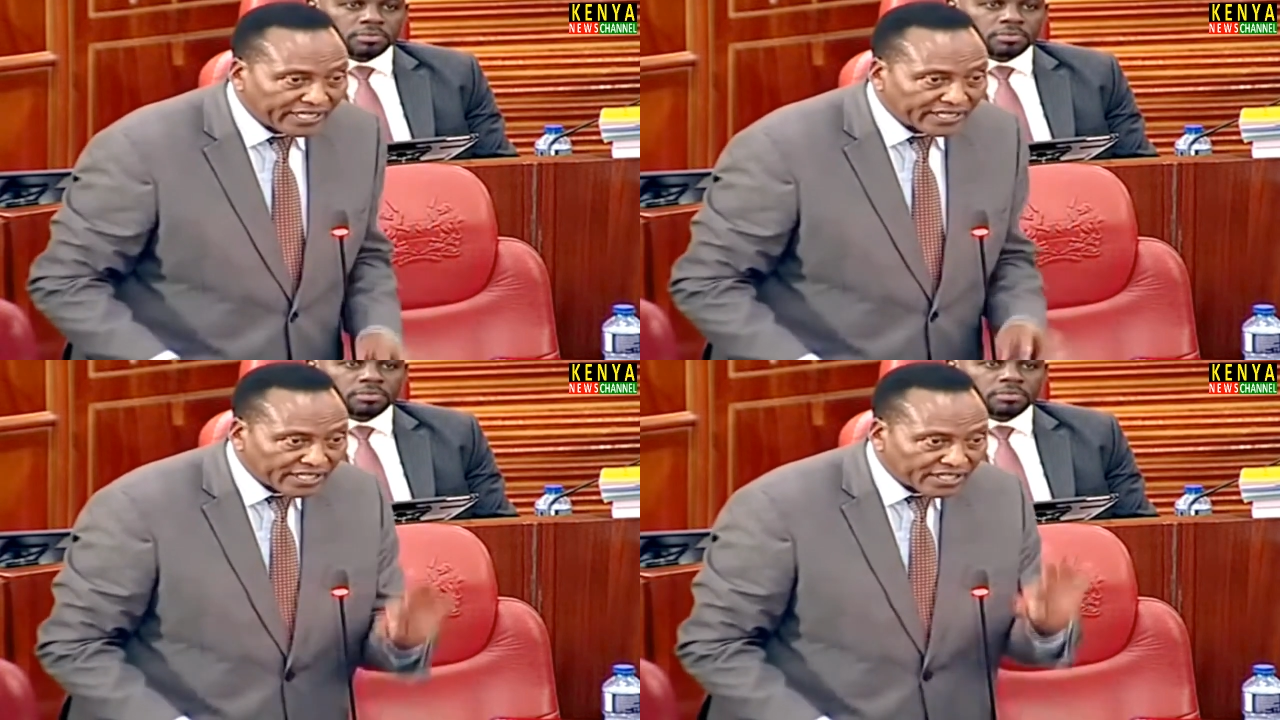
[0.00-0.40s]

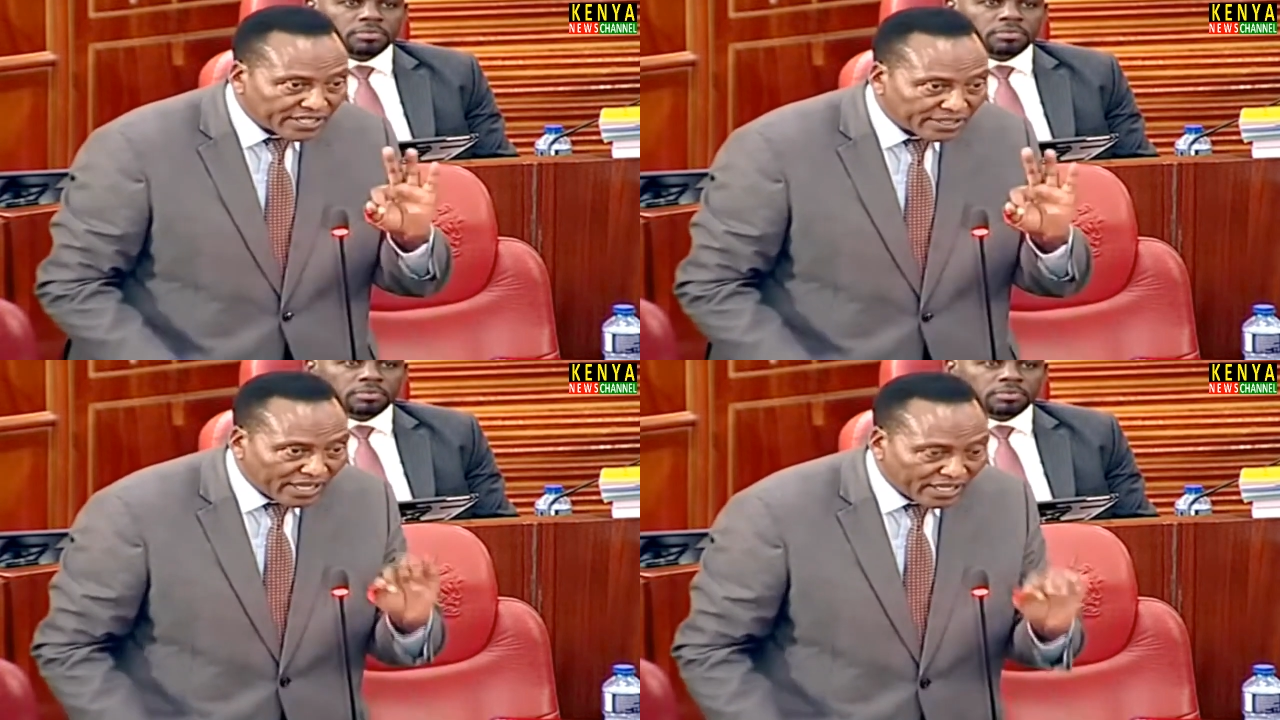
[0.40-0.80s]
It has
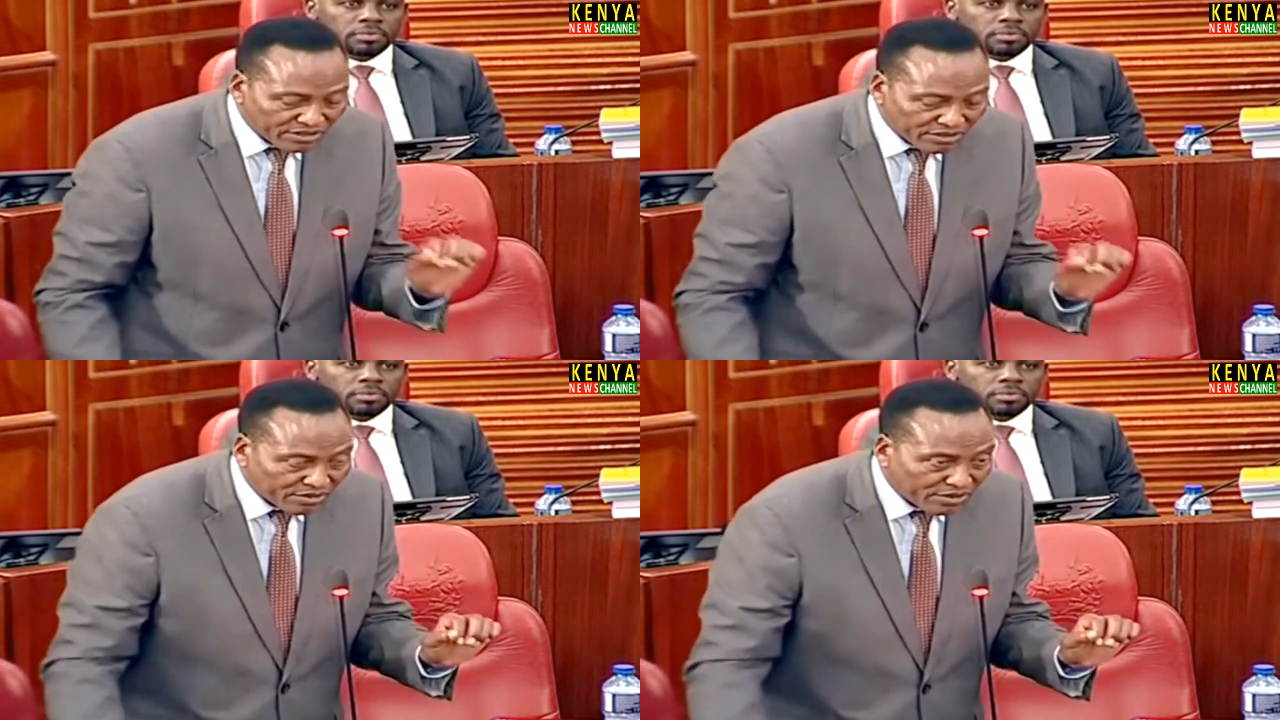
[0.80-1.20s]
3
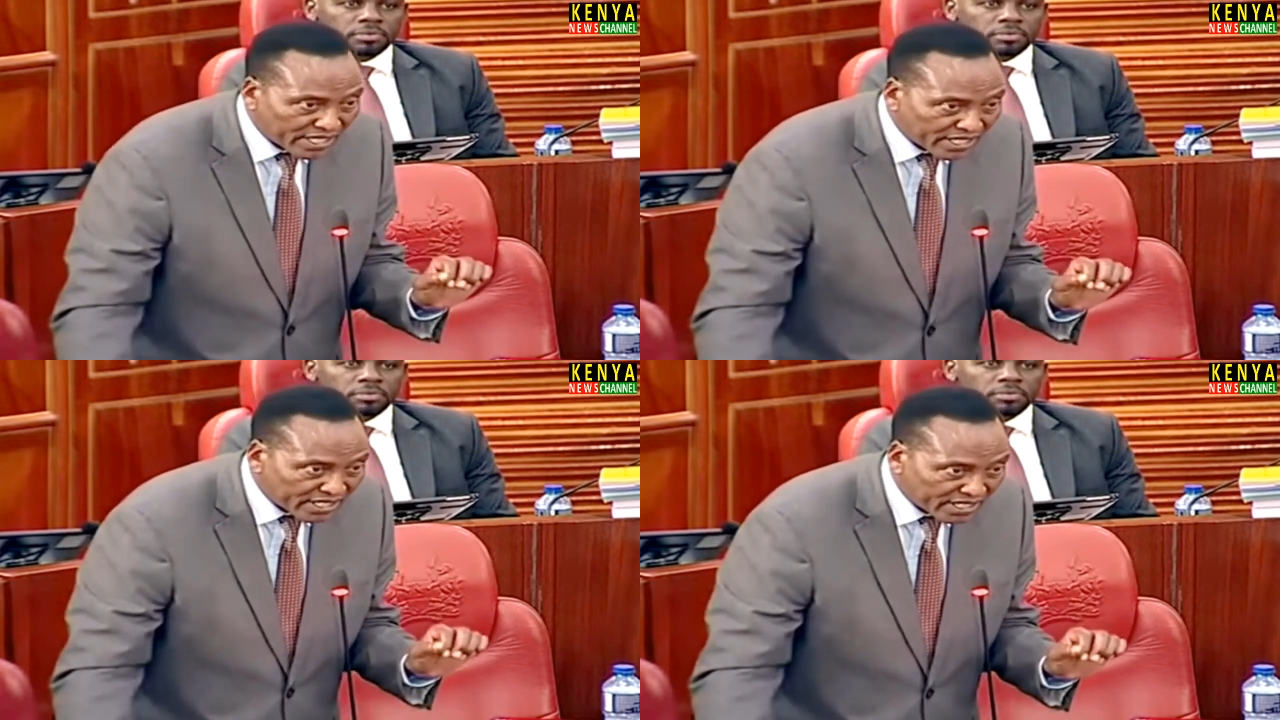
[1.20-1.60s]
buttons.
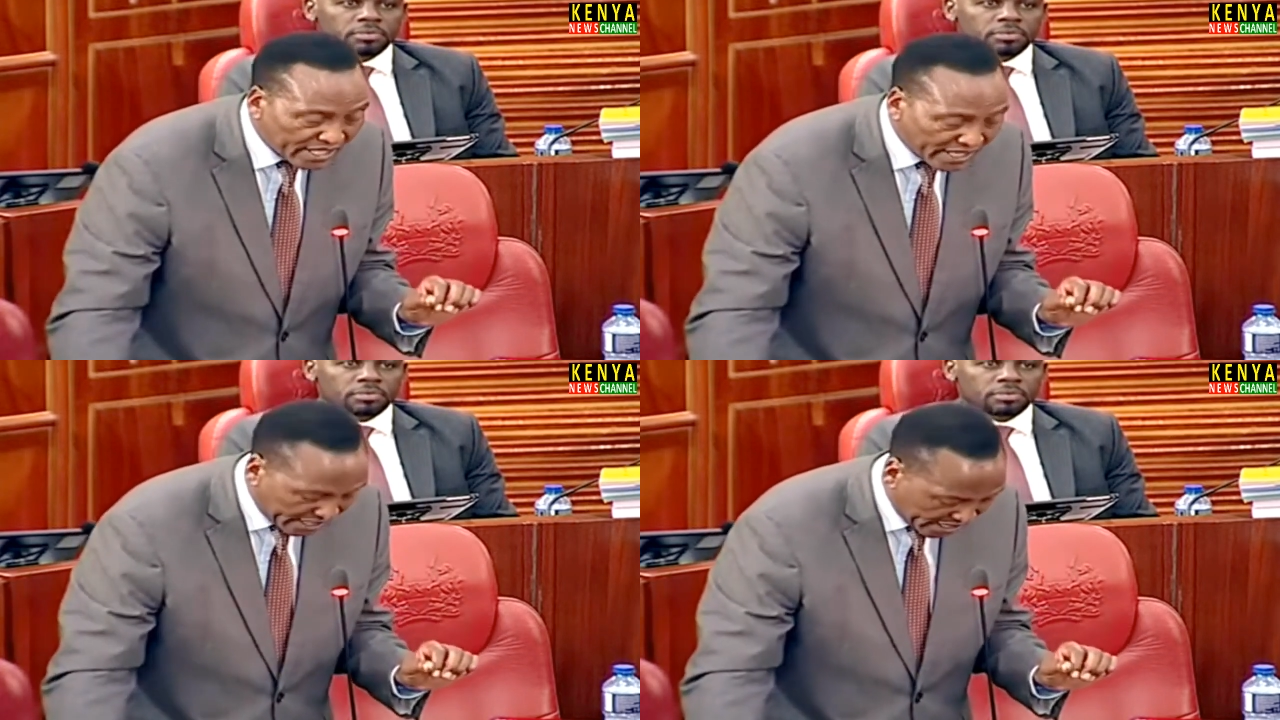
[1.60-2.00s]
What does it say?